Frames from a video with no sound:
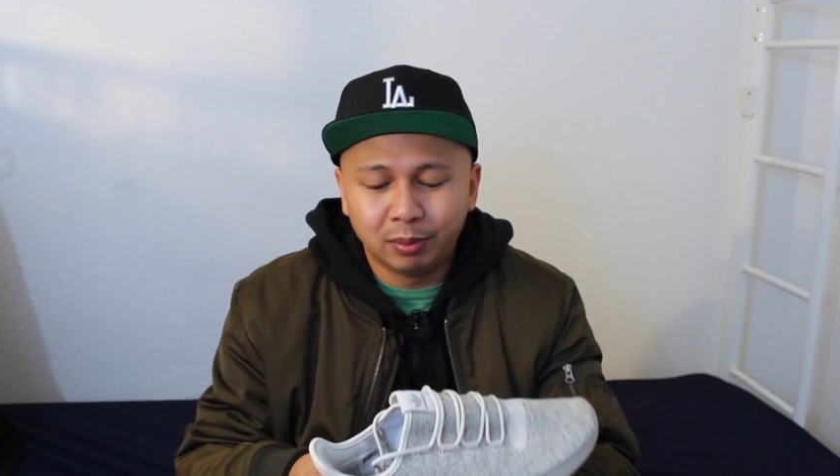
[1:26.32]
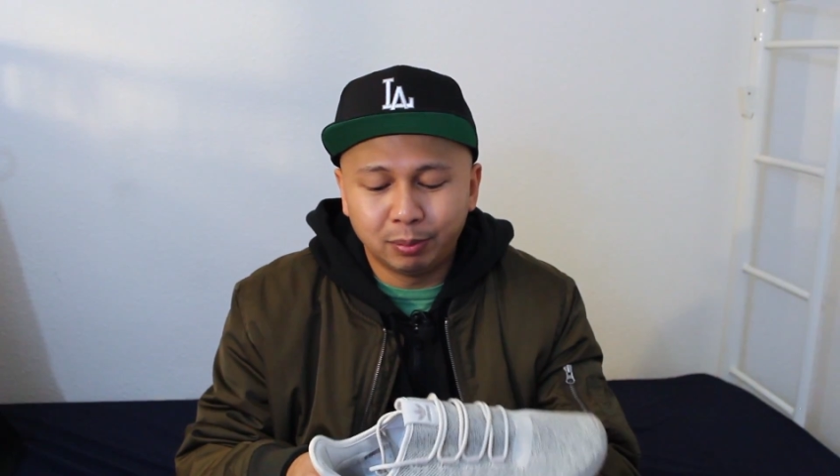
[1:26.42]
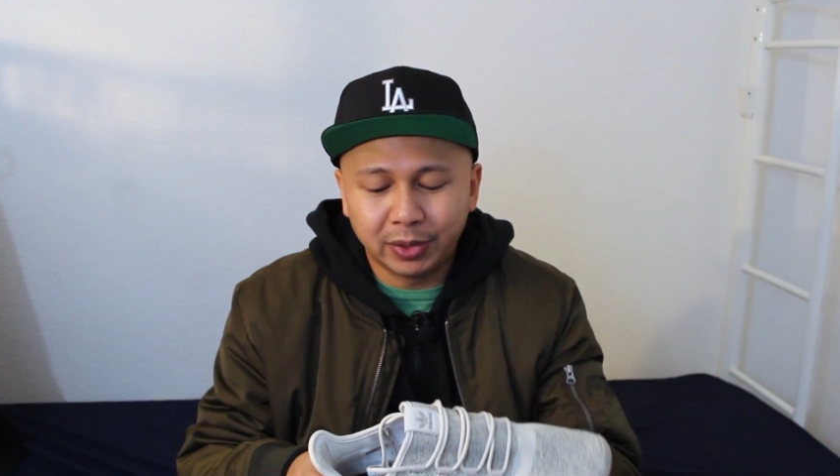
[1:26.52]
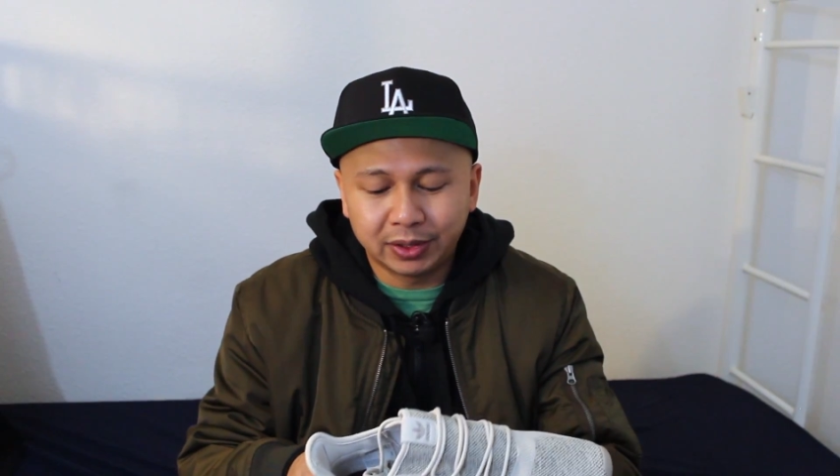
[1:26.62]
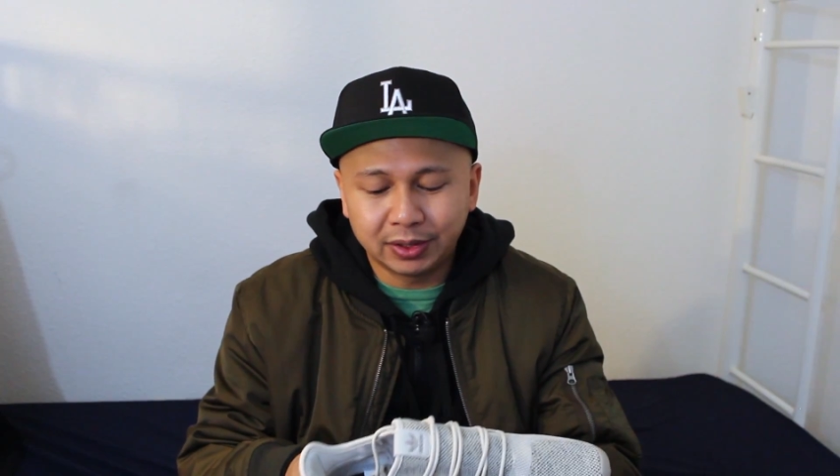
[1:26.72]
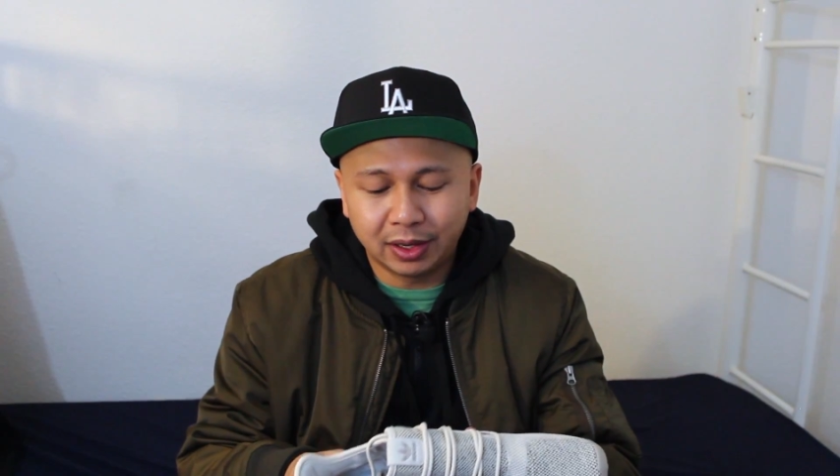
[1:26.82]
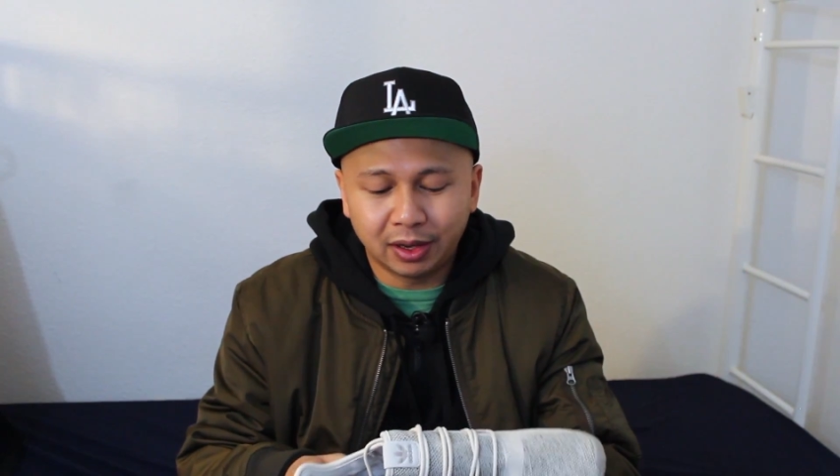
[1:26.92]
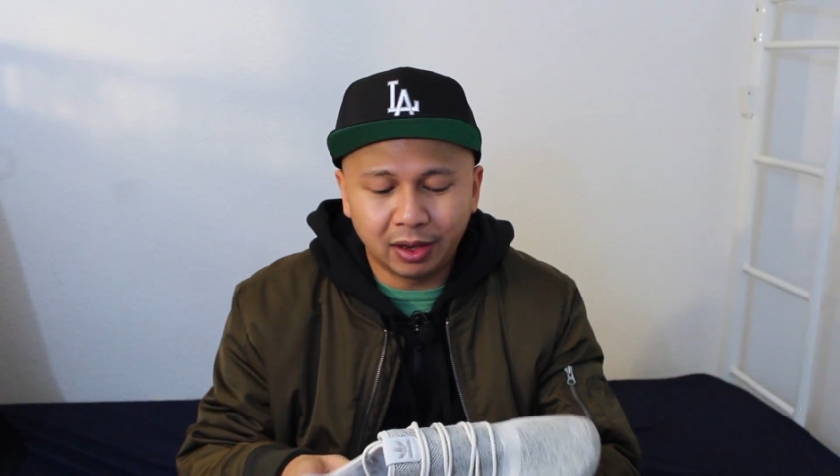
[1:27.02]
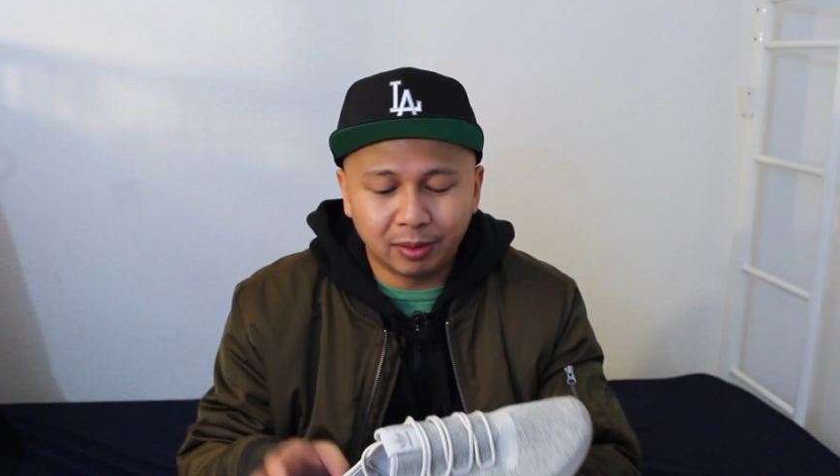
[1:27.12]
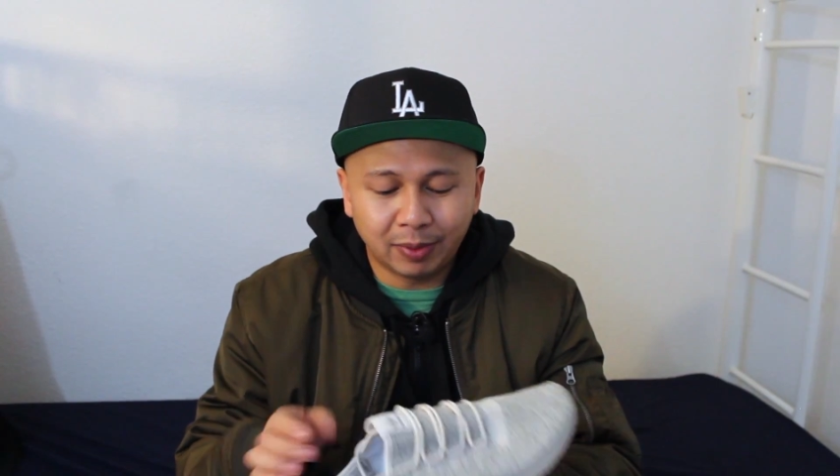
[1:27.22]
But
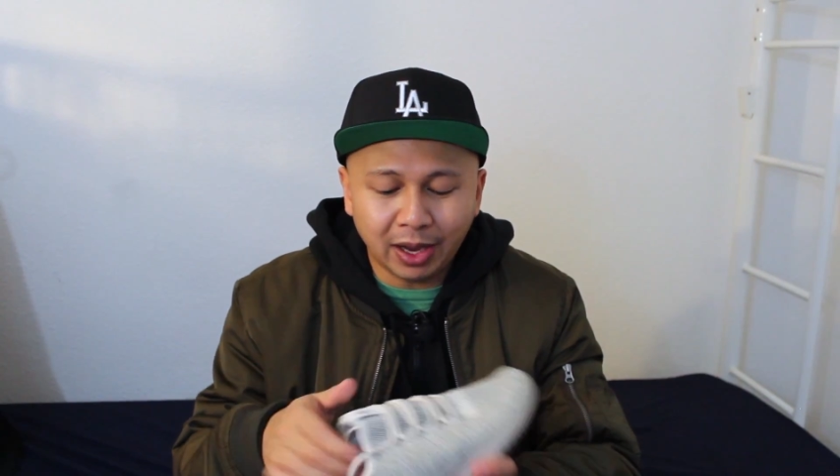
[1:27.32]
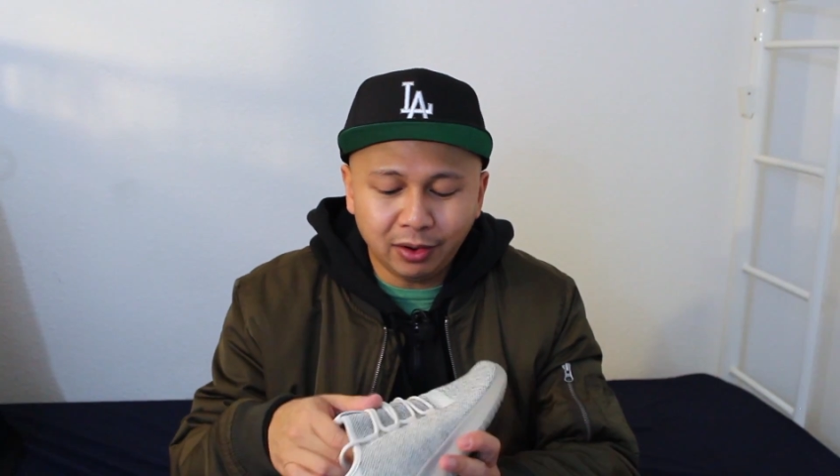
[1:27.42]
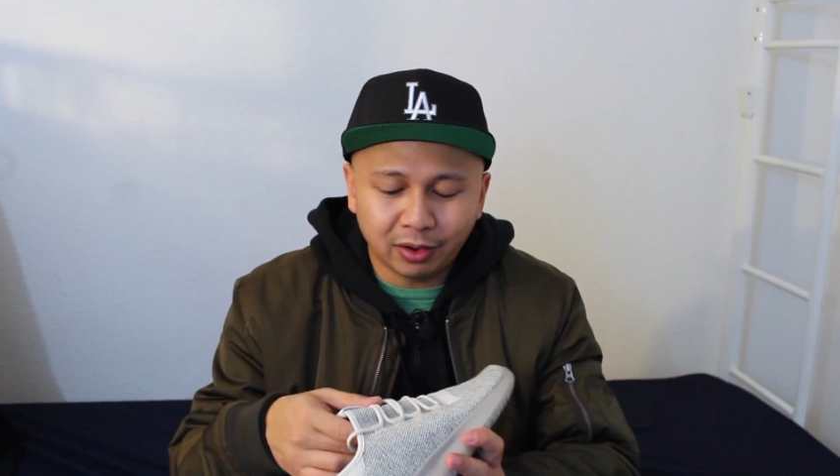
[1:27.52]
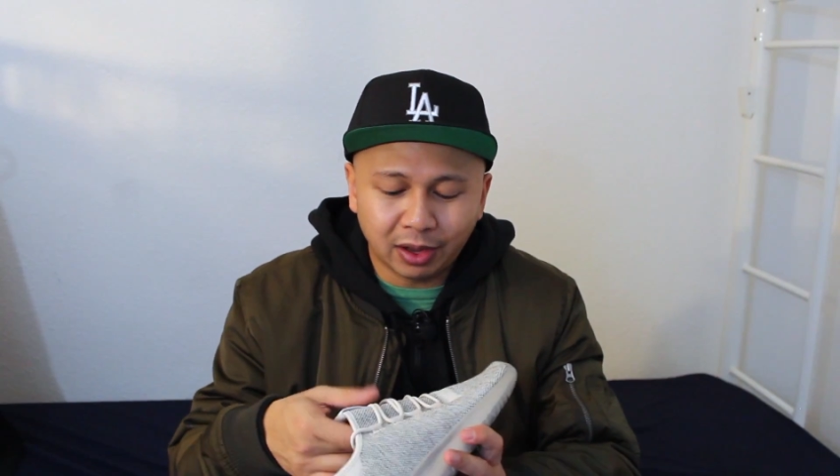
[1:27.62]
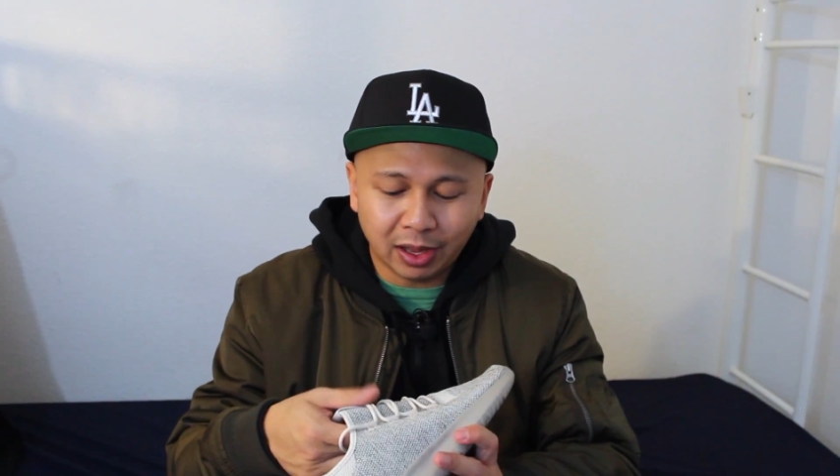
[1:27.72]
um, I don't know.